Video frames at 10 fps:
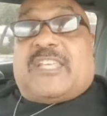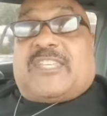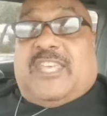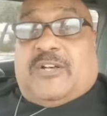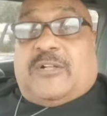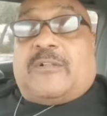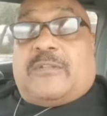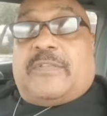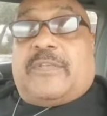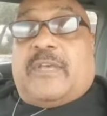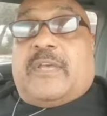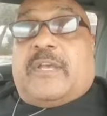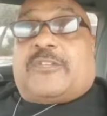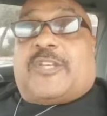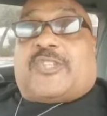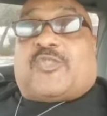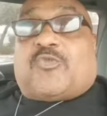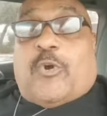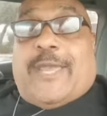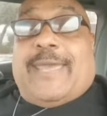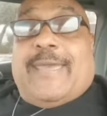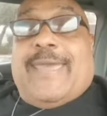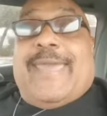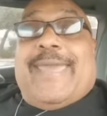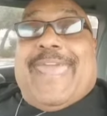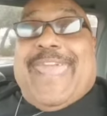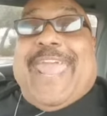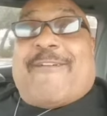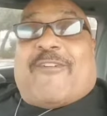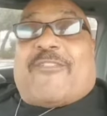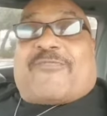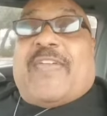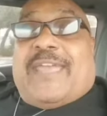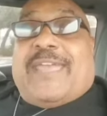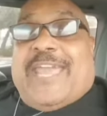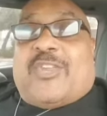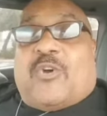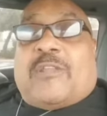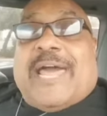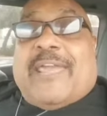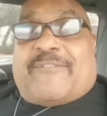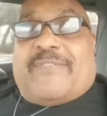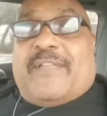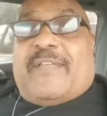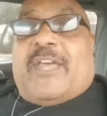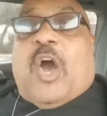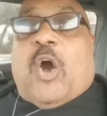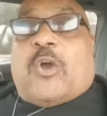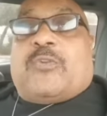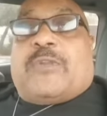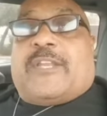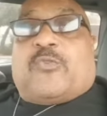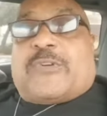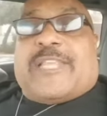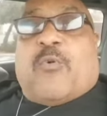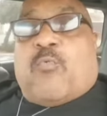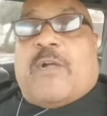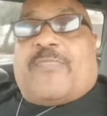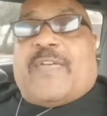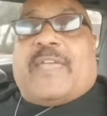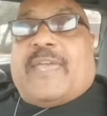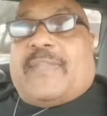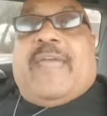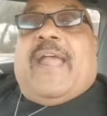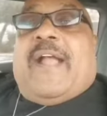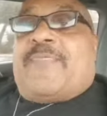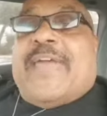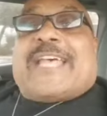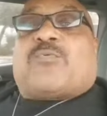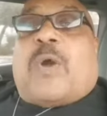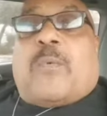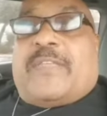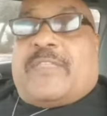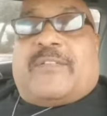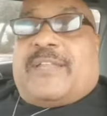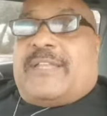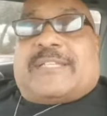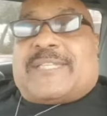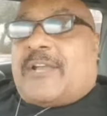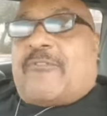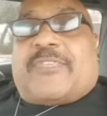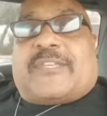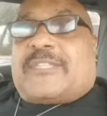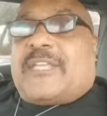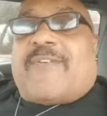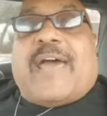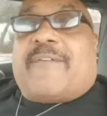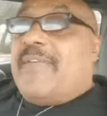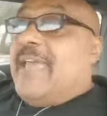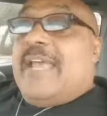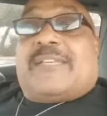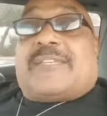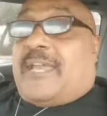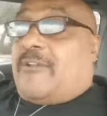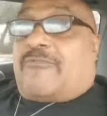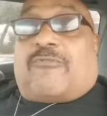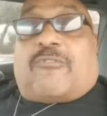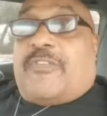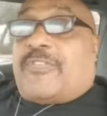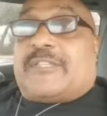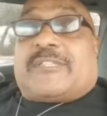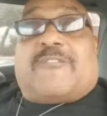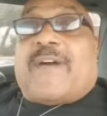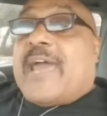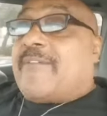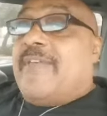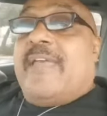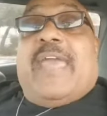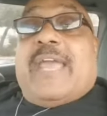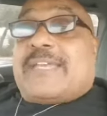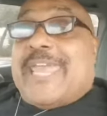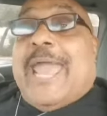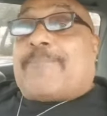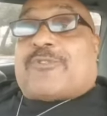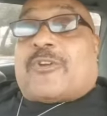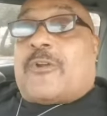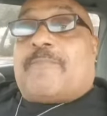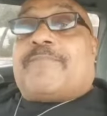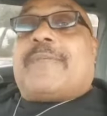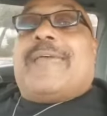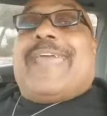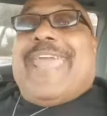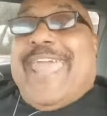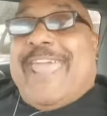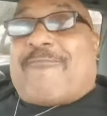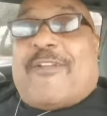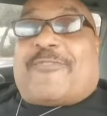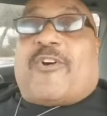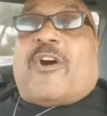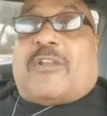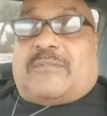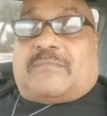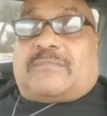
kill, destroy, everything in your life. All you need to do is let one thing in. That's why we uh, Second Corinthians 10 5, 2 Corinthians 10 5, capture every thought.